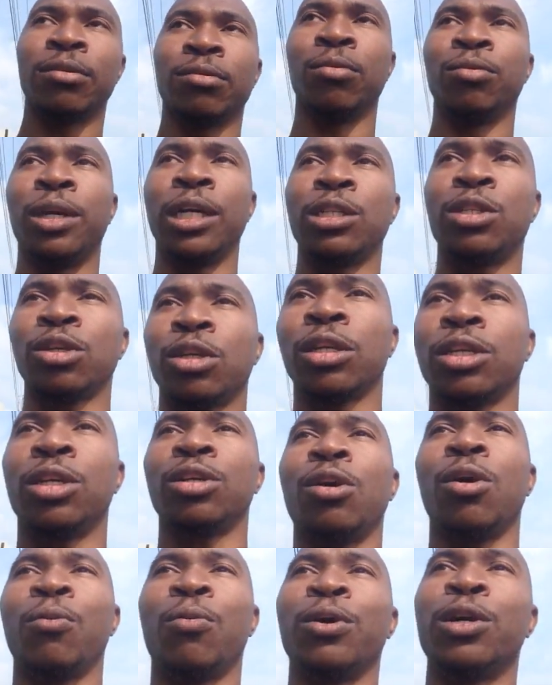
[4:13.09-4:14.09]
which, you
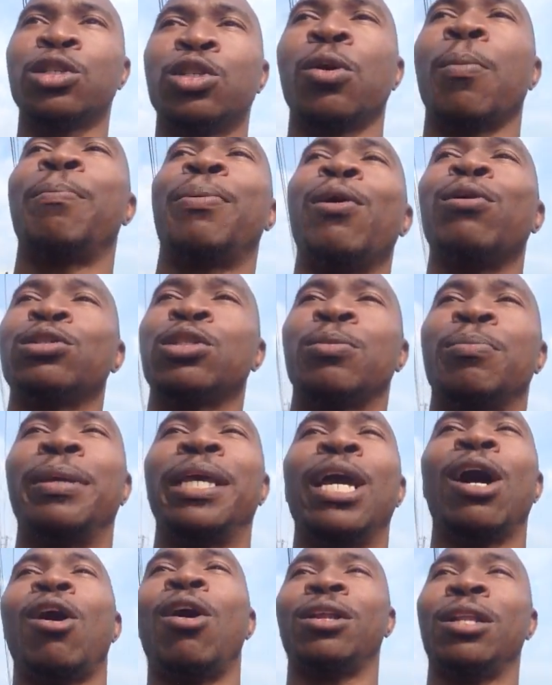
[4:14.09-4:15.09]
know, we're supposed to
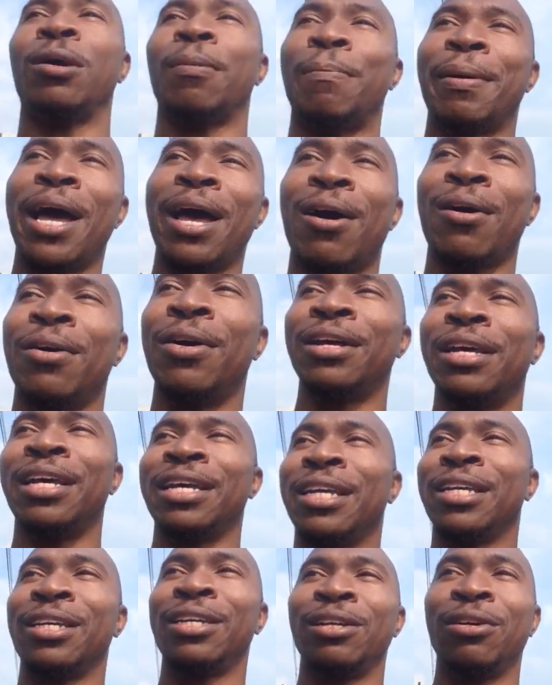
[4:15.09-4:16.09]
be all about,
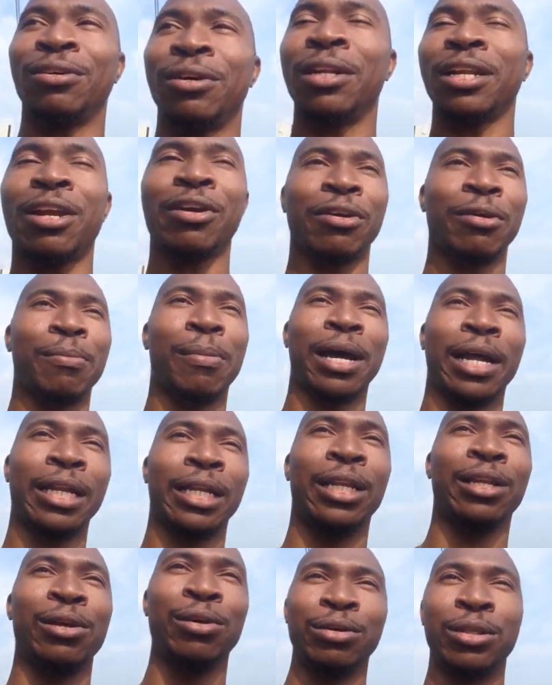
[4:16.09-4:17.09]
you know, and
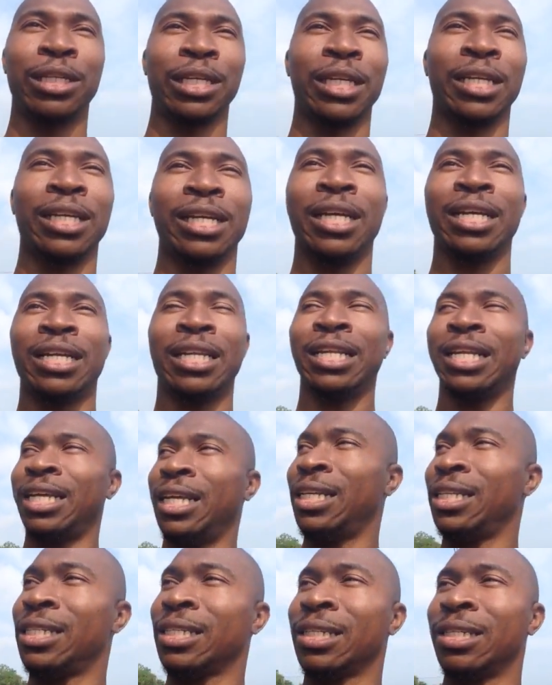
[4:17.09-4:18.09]
everybody using
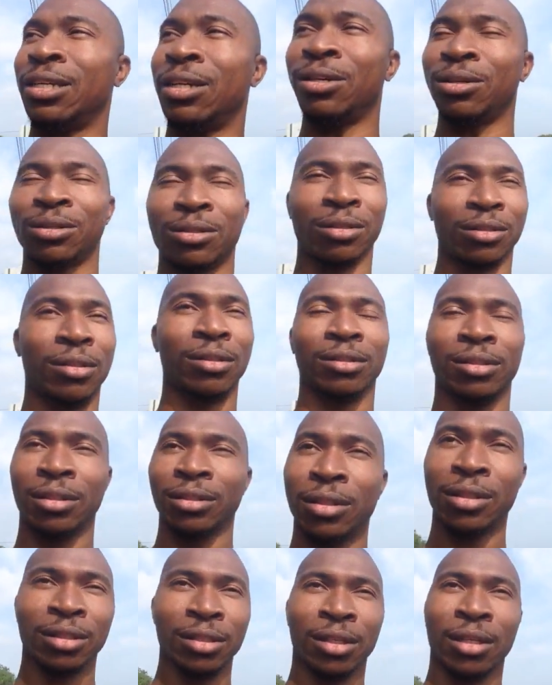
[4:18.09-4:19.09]
these, you know,
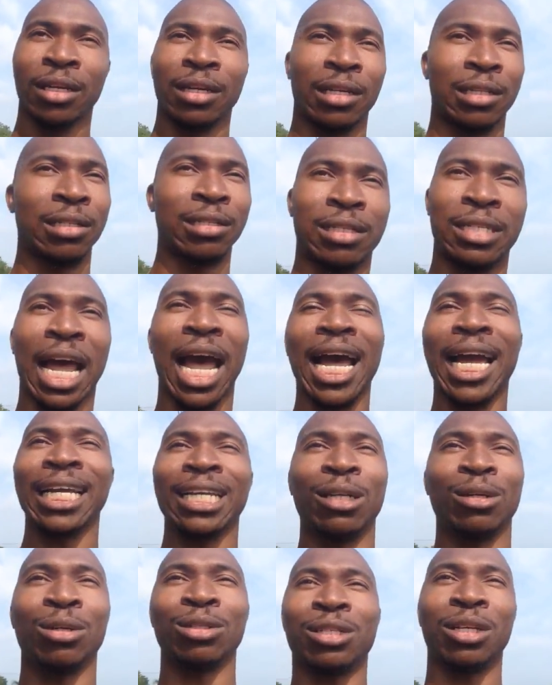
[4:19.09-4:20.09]

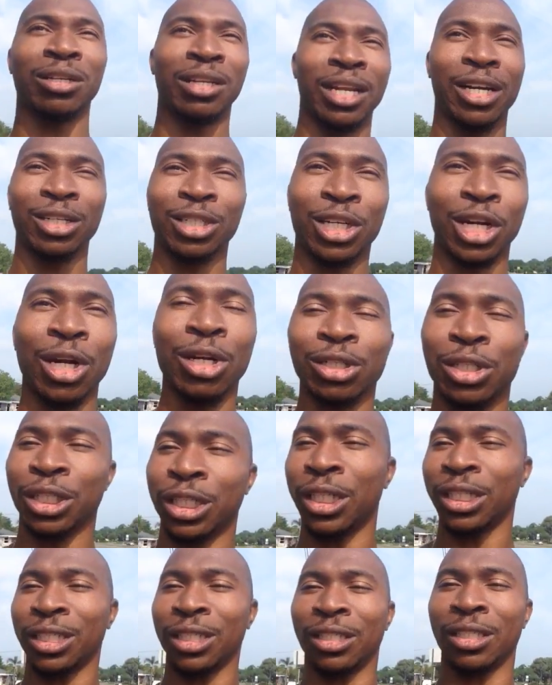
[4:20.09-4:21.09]
titles of their
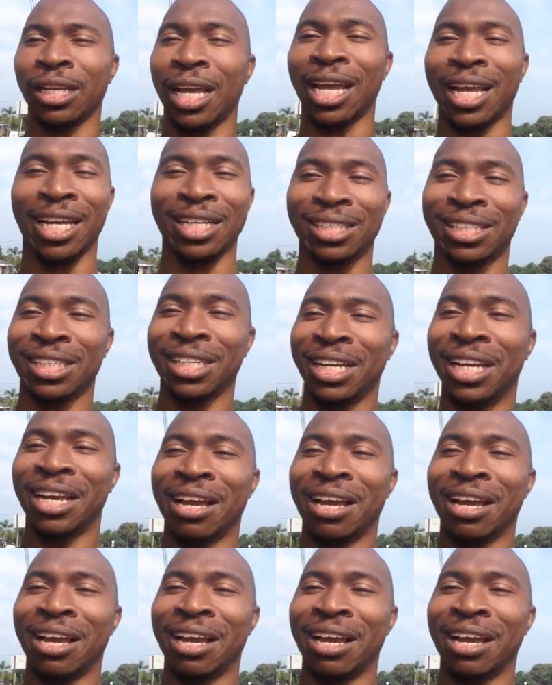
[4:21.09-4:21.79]
churches as,